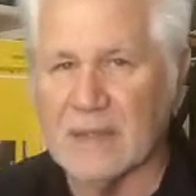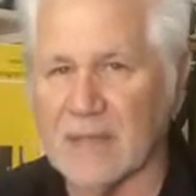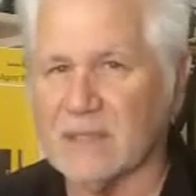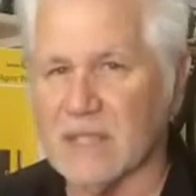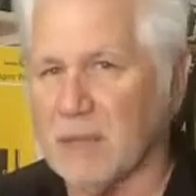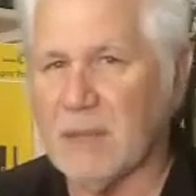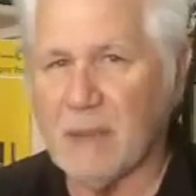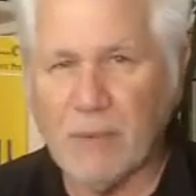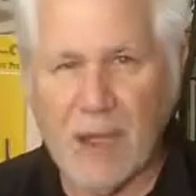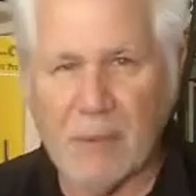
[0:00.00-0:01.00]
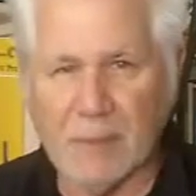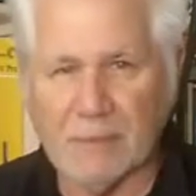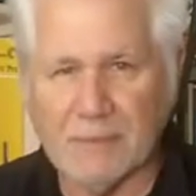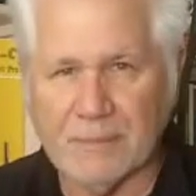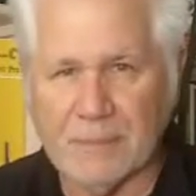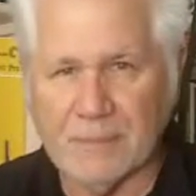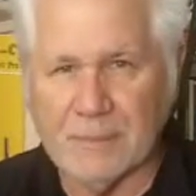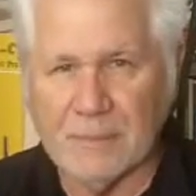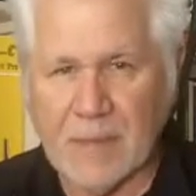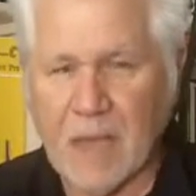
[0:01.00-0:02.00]
That's going to be a problem.
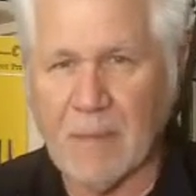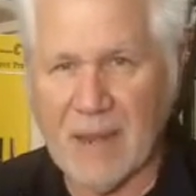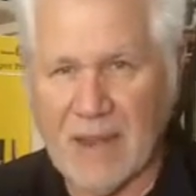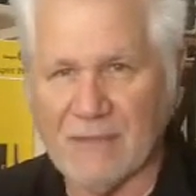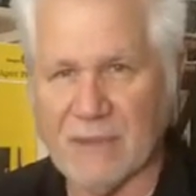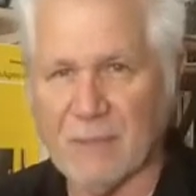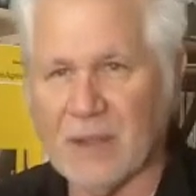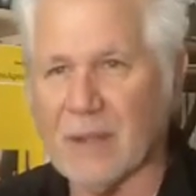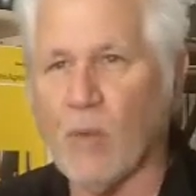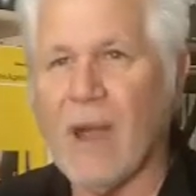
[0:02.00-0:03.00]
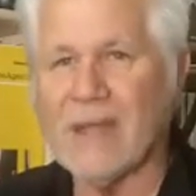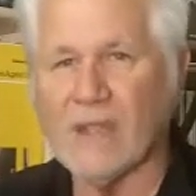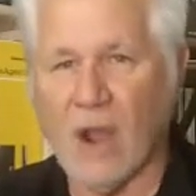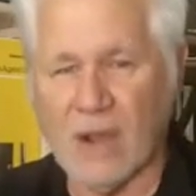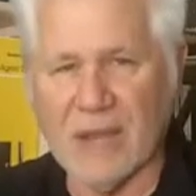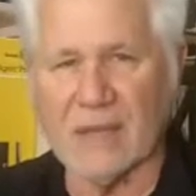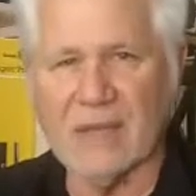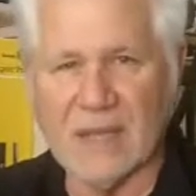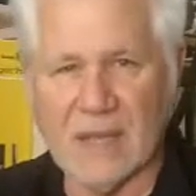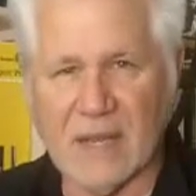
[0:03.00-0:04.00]
I might have to bring a white card in
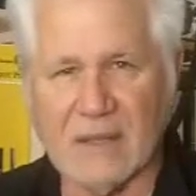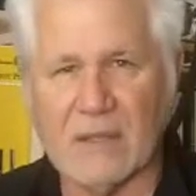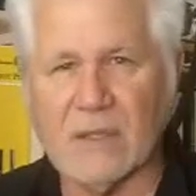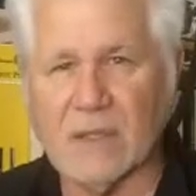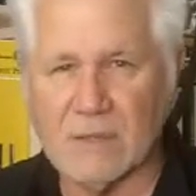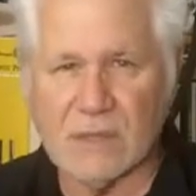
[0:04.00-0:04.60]
to get it 2